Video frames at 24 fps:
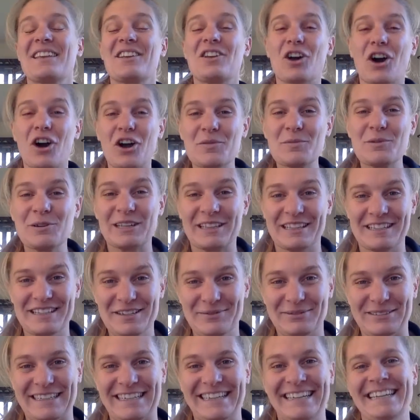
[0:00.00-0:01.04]
Your homework
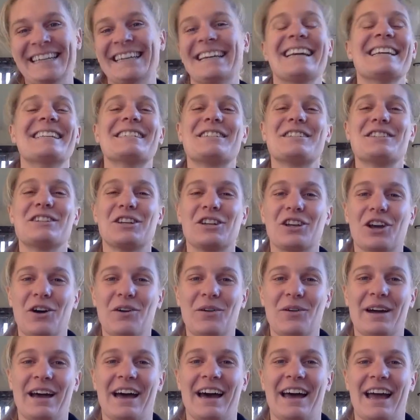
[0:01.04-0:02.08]
this week is to
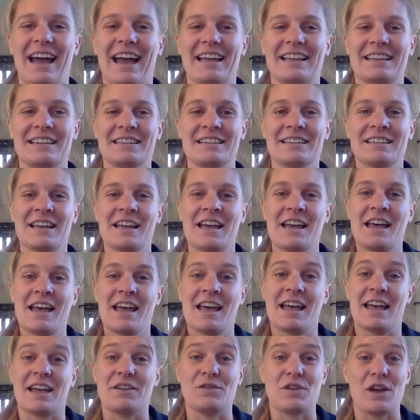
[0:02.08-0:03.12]
go out and,
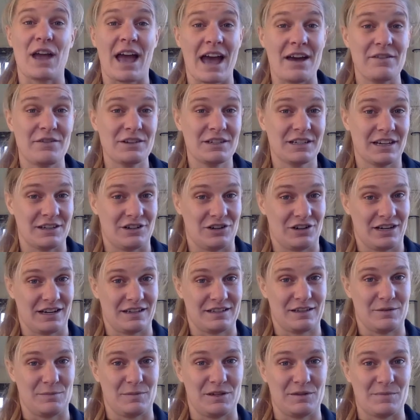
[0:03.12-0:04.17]
if you haven't done your
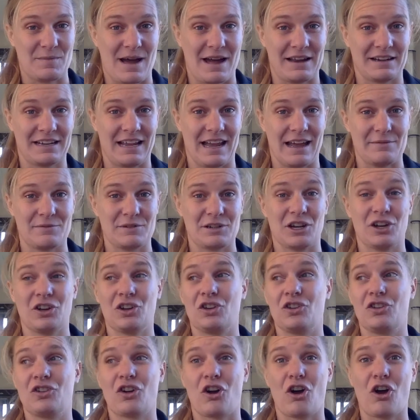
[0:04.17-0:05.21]
customer demand capture,
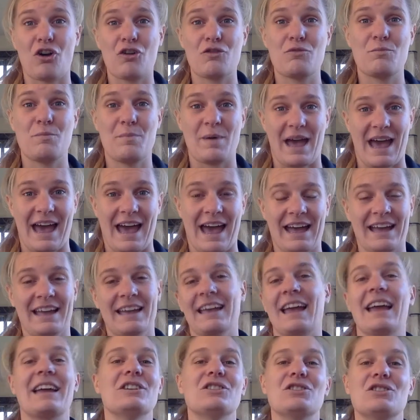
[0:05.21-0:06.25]
go back
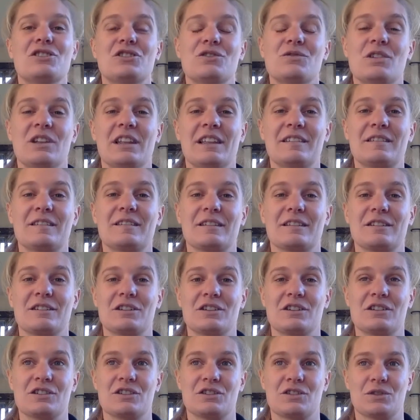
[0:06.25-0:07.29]
and
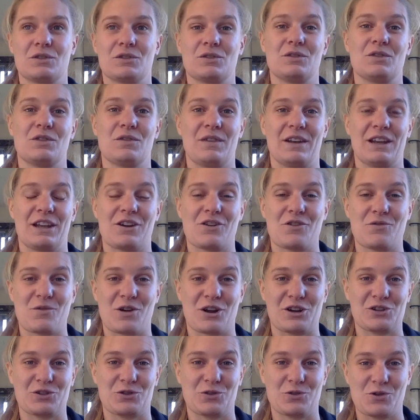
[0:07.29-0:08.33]
listen to the video where
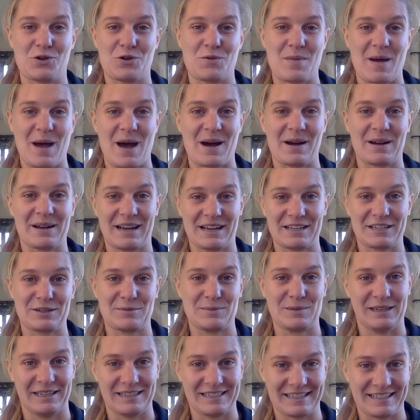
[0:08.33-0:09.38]
I talk about
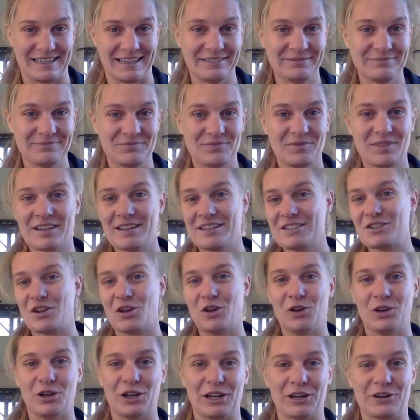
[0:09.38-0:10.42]
customer listening. It's
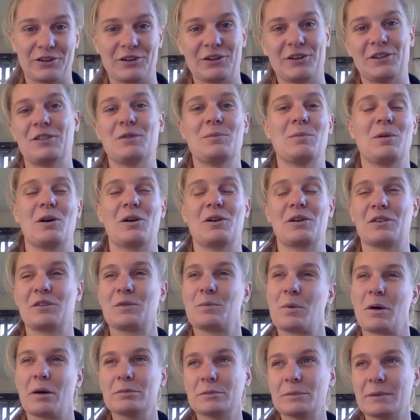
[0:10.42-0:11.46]
earlier on in the blog. It's
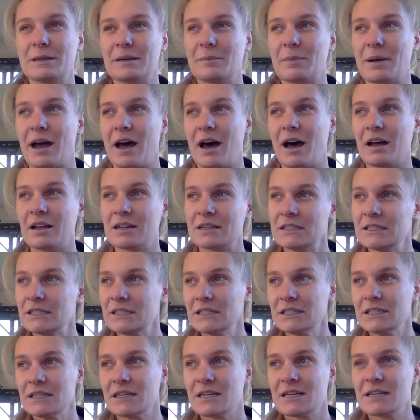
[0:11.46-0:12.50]
probably about
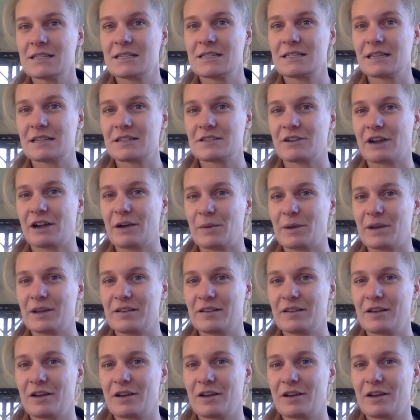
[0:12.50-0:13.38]
6 or 8 weeks